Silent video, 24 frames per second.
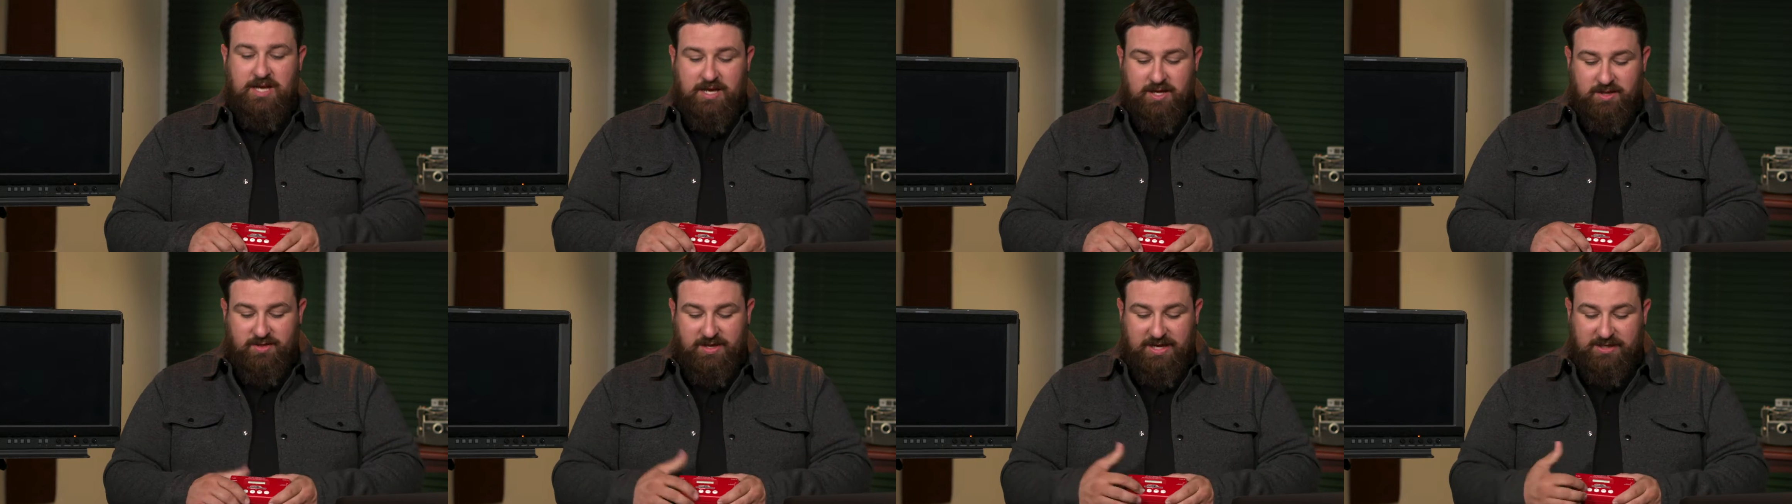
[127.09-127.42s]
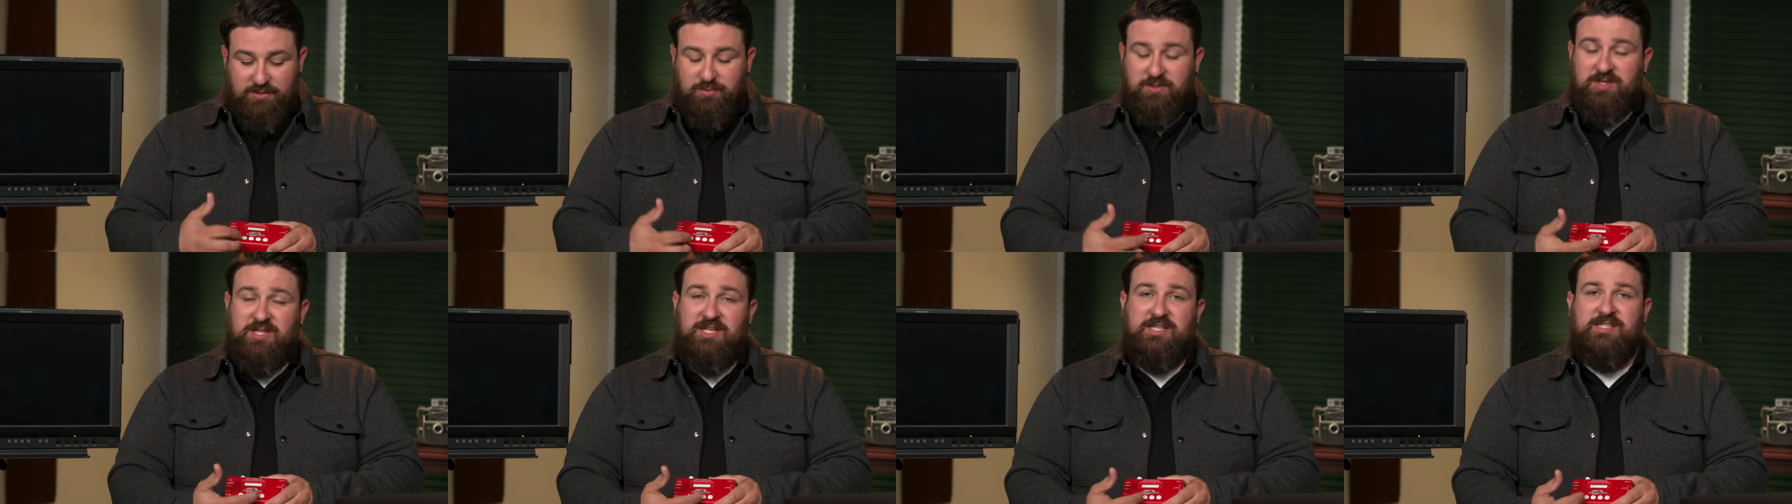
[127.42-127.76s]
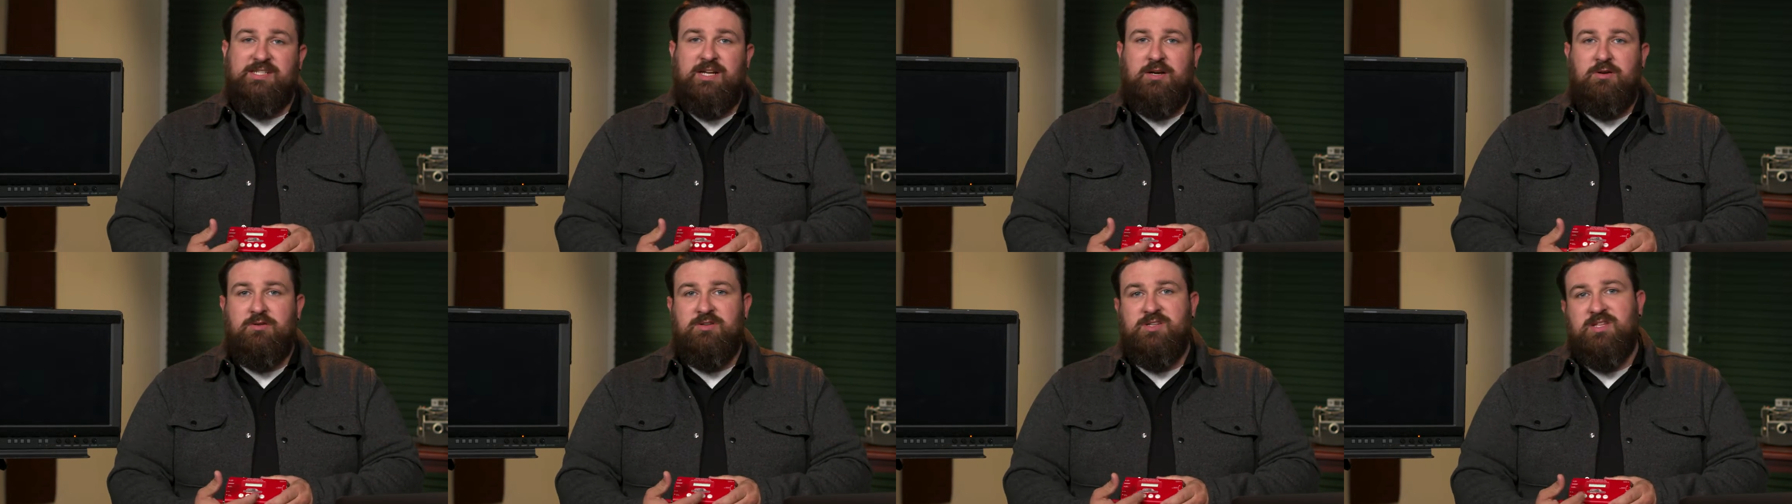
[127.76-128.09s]
That's what these
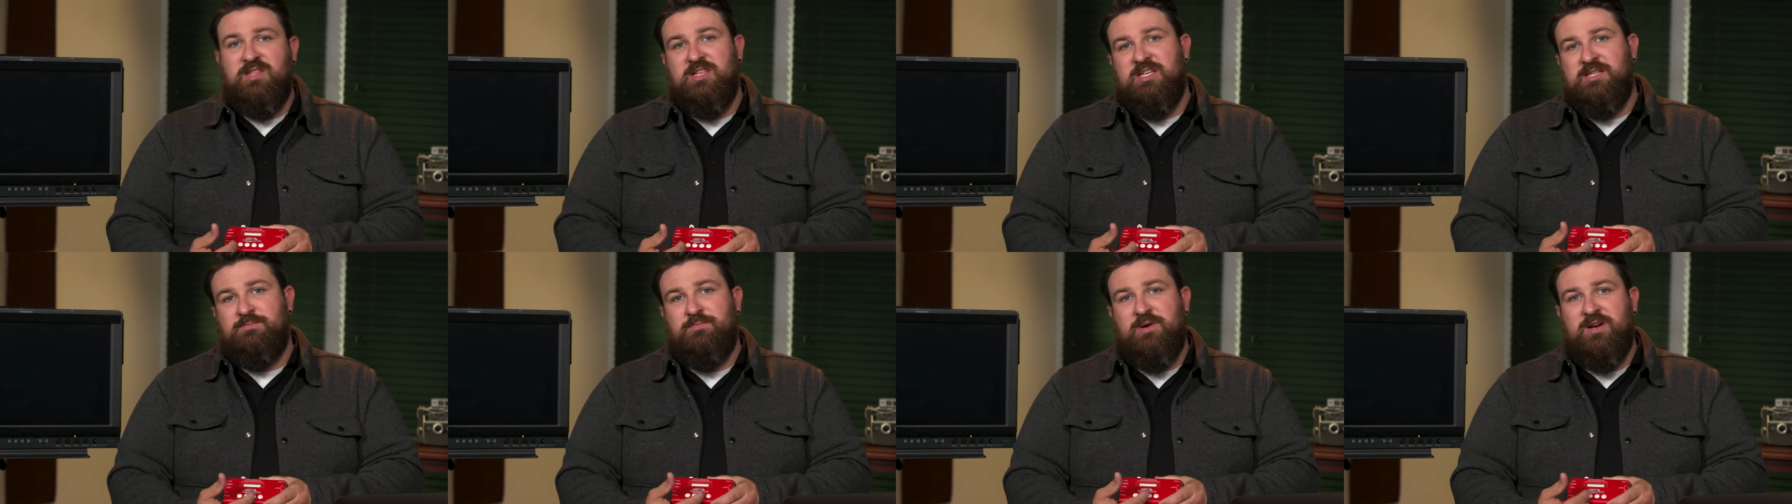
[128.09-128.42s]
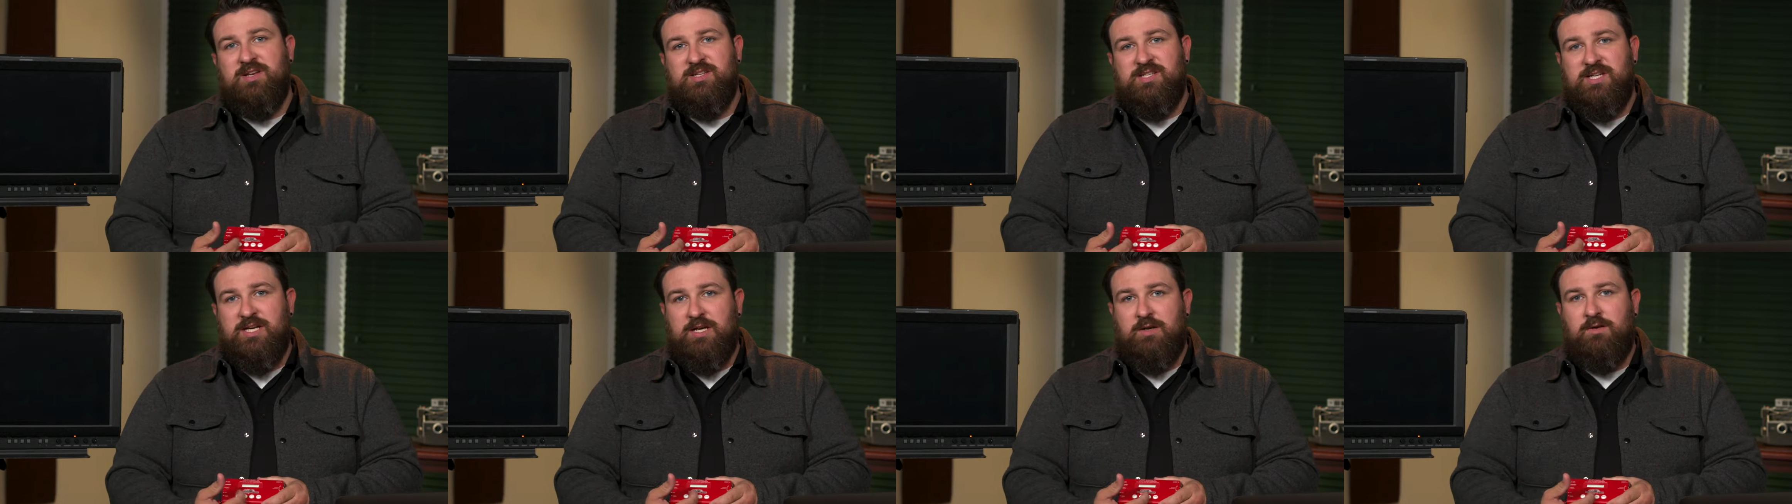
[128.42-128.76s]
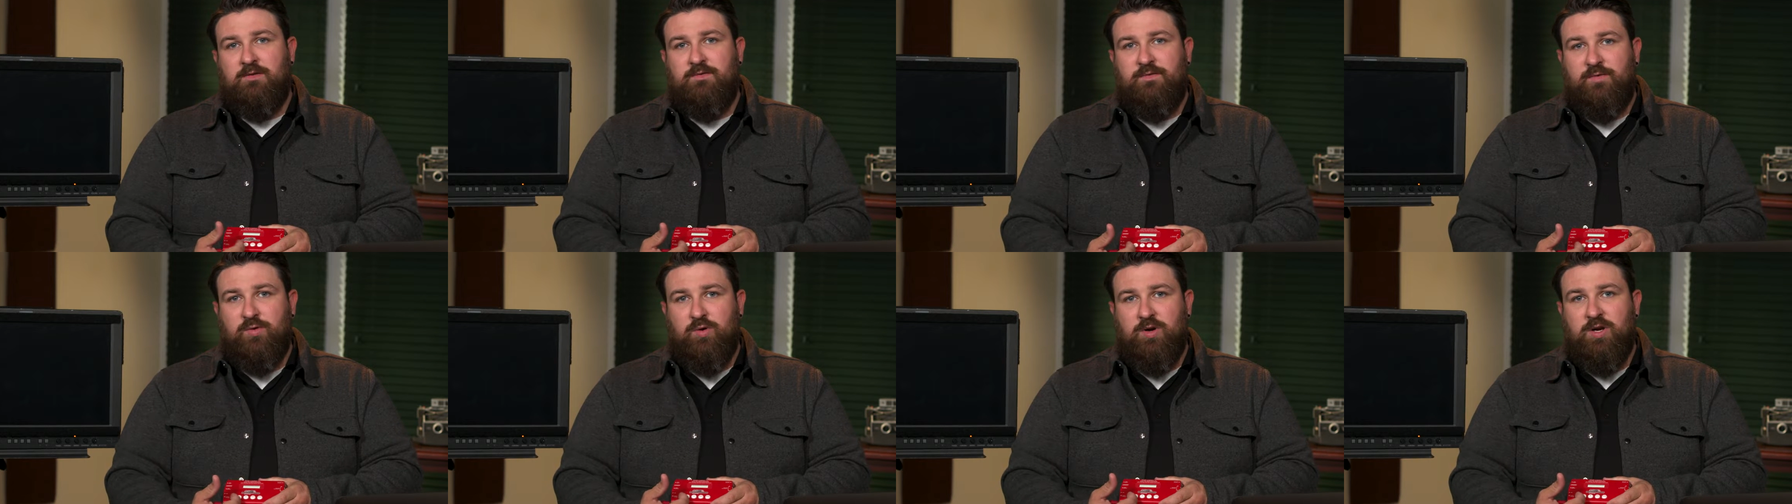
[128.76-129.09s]
arrows and these buttons here are
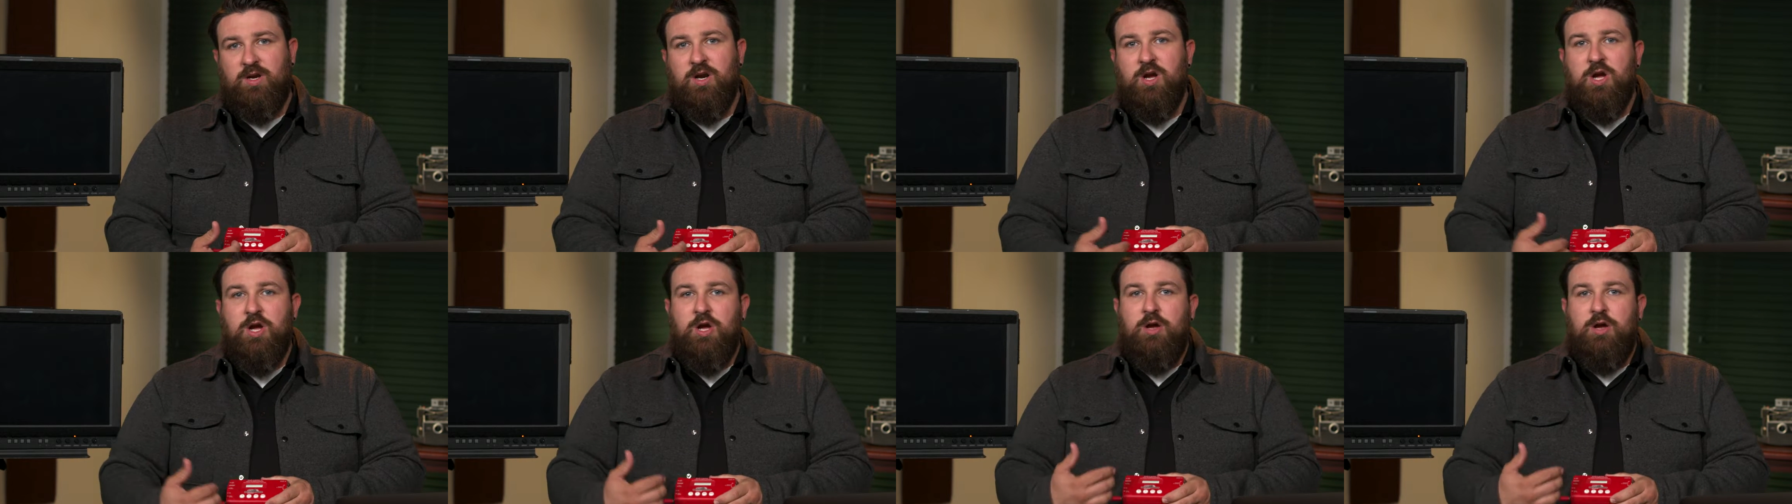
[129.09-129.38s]
for,